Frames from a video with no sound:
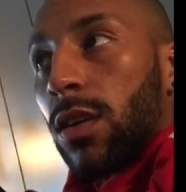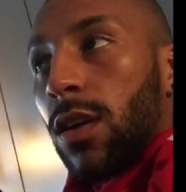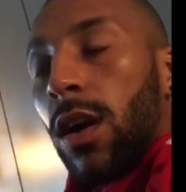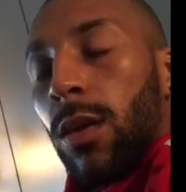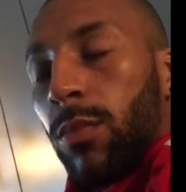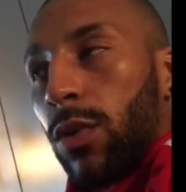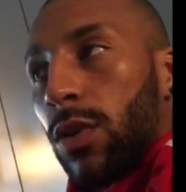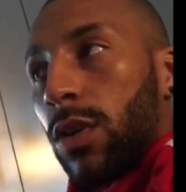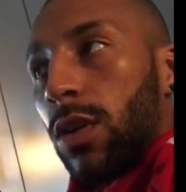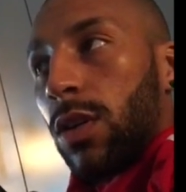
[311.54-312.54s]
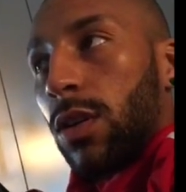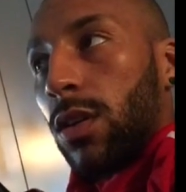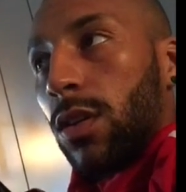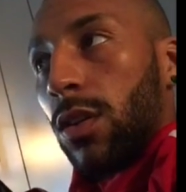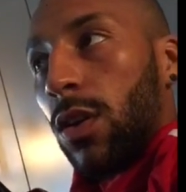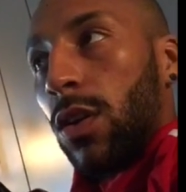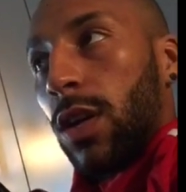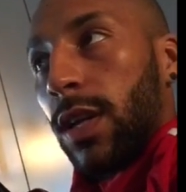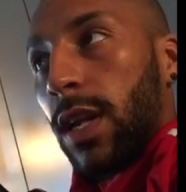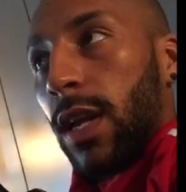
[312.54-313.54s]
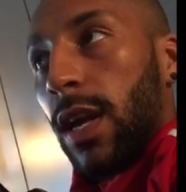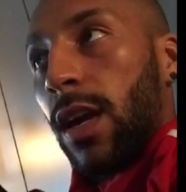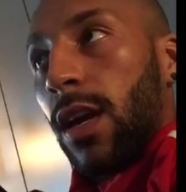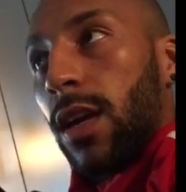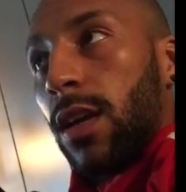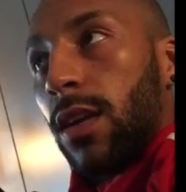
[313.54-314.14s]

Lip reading: can't book the holiday yet,